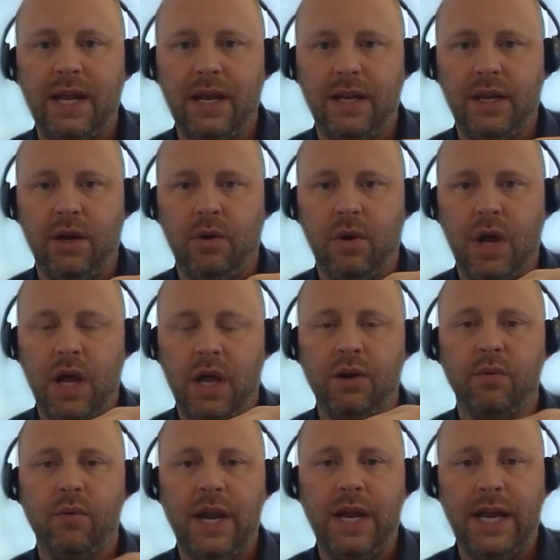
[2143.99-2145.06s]
you know
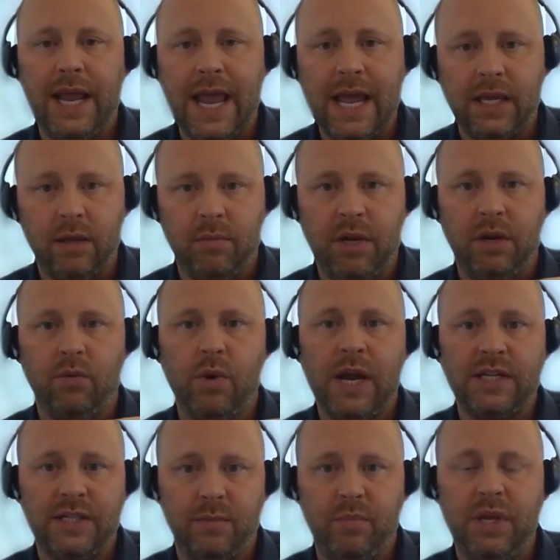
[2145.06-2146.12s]
underwriting acumen and
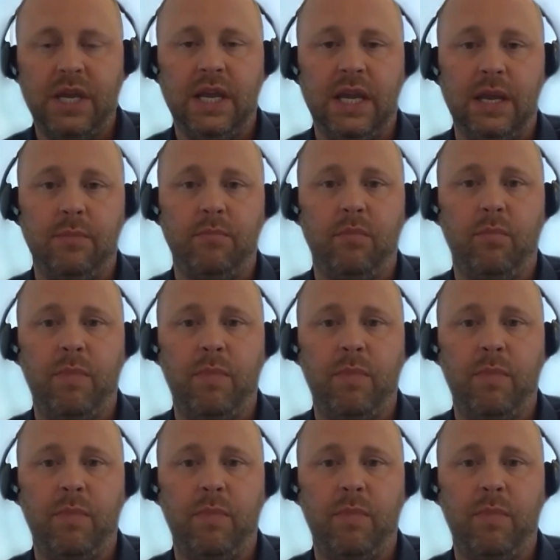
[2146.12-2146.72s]
recipe